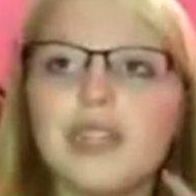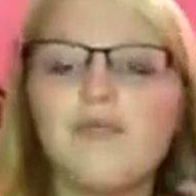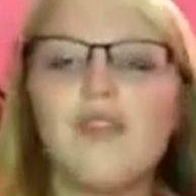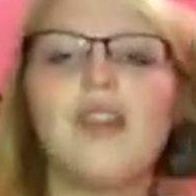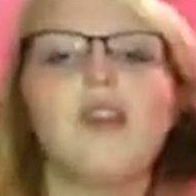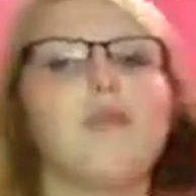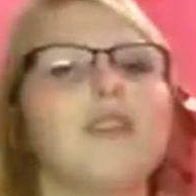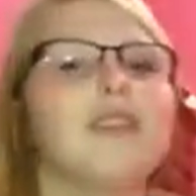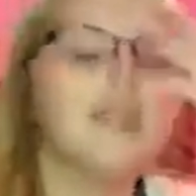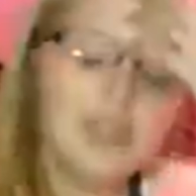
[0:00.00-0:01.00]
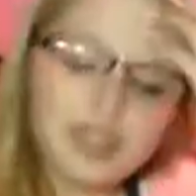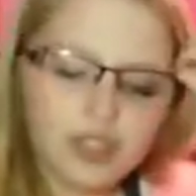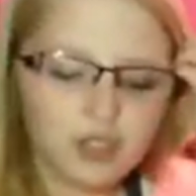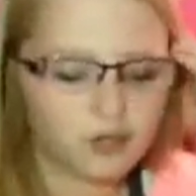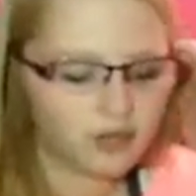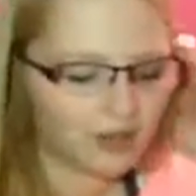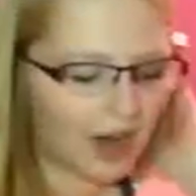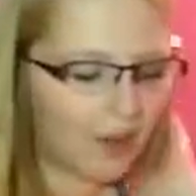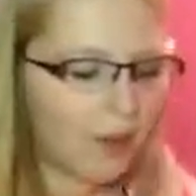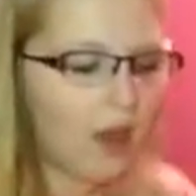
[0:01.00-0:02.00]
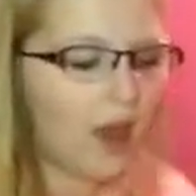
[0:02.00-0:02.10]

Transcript: this video. Please like, share, subscribe,